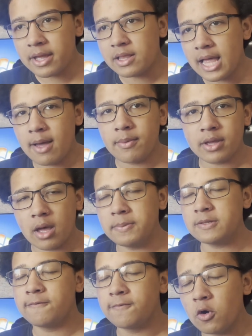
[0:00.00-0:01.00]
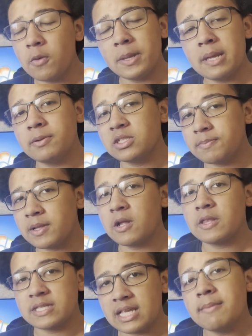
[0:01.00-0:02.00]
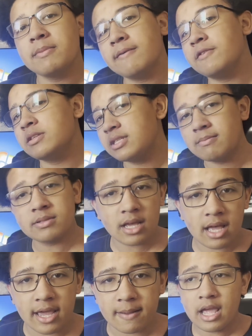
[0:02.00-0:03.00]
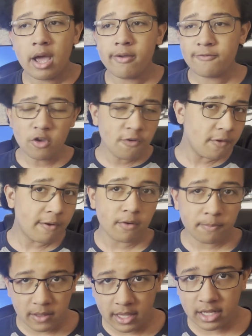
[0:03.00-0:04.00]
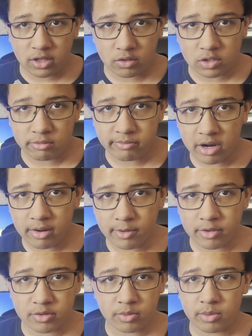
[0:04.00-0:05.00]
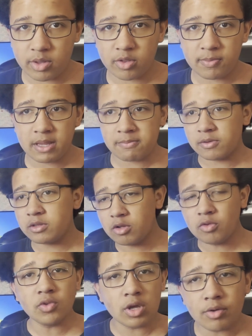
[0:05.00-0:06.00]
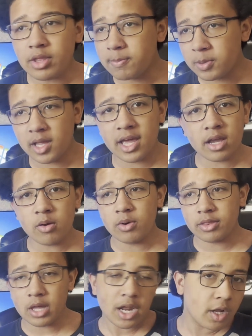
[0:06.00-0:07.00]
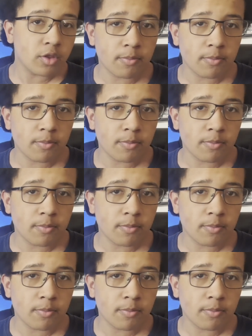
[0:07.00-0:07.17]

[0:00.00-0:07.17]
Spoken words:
allowing up to 4 people to play on the same level at the same time. Now, if you've ever played New Super Mario Bros. Wii with other people, you'll know that playing with another